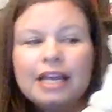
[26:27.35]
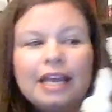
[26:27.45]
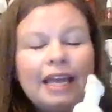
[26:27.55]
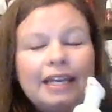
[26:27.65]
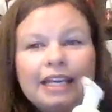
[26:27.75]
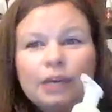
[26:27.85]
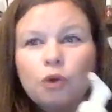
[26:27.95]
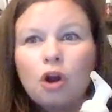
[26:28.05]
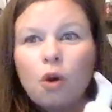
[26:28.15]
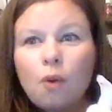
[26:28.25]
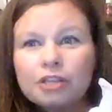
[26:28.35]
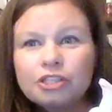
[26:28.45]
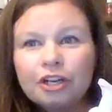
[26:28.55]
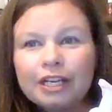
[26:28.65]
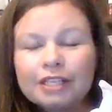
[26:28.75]
And again, we're all
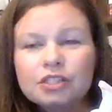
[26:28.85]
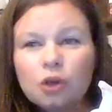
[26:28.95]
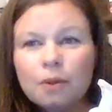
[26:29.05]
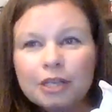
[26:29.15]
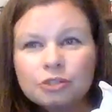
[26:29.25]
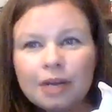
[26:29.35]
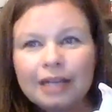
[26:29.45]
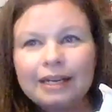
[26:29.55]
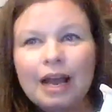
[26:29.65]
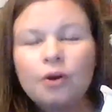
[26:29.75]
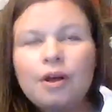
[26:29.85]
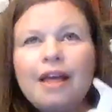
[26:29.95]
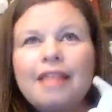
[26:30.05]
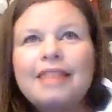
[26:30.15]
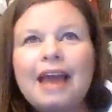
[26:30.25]
washing our hands so much right now
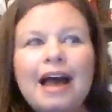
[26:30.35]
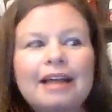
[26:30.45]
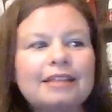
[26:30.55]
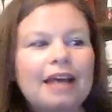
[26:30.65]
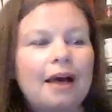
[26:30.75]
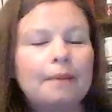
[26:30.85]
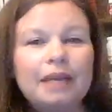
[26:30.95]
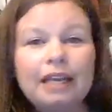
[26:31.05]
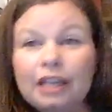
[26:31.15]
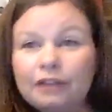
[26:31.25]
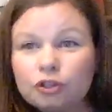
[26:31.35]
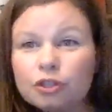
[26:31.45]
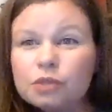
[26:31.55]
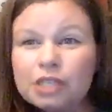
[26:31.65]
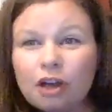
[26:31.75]
that um, if you're
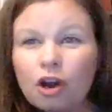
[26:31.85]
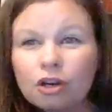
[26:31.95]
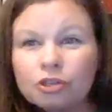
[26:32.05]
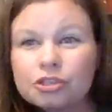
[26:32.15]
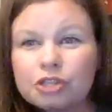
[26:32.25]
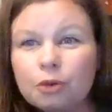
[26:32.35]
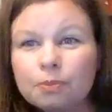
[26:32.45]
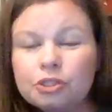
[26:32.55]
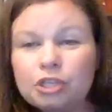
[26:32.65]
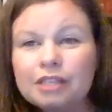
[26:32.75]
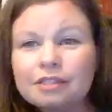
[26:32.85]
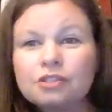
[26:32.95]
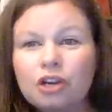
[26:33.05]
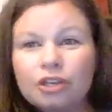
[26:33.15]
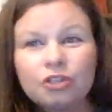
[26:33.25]
using a harsh soap, chances
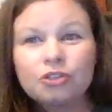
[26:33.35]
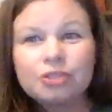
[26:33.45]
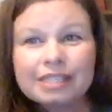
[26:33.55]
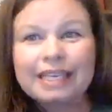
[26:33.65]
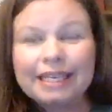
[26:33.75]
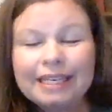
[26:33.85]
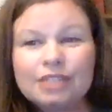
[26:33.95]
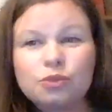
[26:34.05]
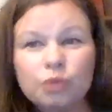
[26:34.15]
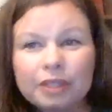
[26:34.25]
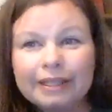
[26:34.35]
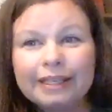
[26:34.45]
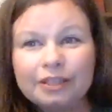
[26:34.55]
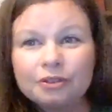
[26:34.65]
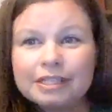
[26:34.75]
are your skin is
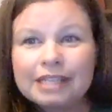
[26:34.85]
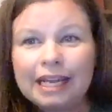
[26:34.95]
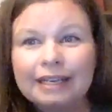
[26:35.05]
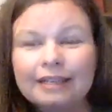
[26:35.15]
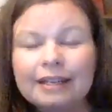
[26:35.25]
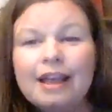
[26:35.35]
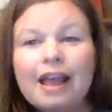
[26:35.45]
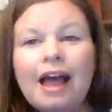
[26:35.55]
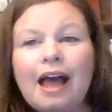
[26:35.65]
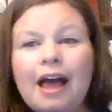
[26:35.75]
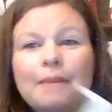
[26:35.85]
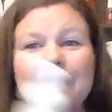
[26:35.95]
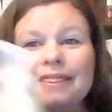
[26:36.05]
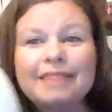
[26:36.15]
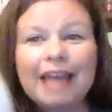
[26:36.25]
really irritated. Um,
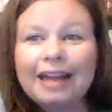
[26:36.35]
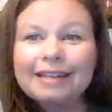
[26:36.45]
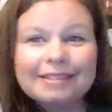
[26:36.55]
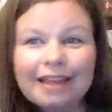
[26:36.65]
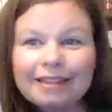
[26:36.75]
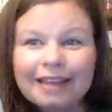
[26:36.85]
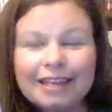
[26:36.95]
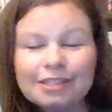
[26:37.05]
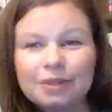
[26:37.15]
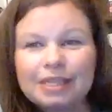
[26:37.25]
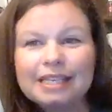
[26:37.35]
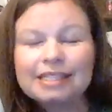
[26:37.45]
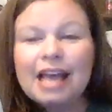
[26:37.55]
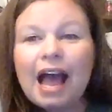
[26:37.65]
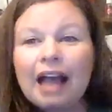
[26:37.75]
and that is not the case with this.
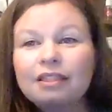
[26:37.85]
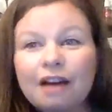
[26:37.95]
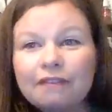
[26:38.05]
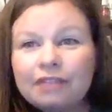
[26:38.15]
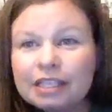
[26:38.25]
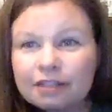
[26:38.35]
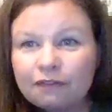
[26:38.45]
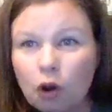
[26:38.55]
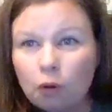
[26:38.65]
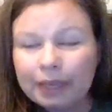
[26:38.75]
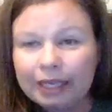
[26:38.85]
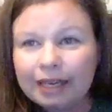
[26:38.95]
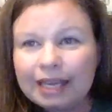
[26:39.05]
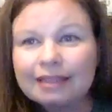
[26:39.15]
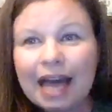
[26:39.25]
I love that it's
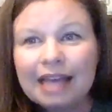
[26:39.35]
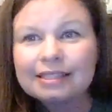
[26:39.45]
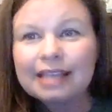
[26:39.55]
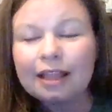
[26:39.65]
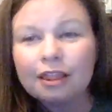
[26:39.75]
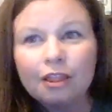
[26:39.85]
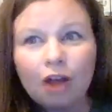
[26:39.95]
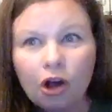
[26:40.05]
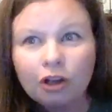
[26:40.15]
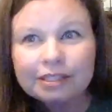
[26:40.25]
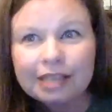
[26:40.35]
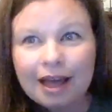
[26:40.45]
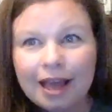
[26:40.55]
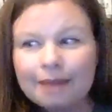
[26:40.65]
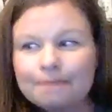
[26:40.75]
foaming, it lasts a long
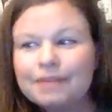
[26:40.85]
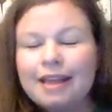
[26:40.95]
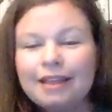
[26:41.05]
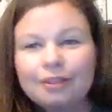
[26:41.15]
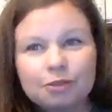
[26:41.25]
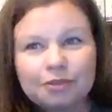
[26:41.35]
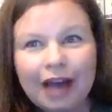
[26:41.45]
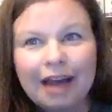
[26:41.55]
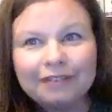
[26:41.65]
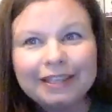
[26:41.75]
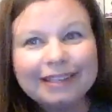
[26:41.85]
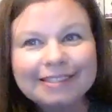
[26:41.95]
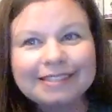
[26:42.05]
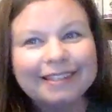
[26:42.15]
time those five kids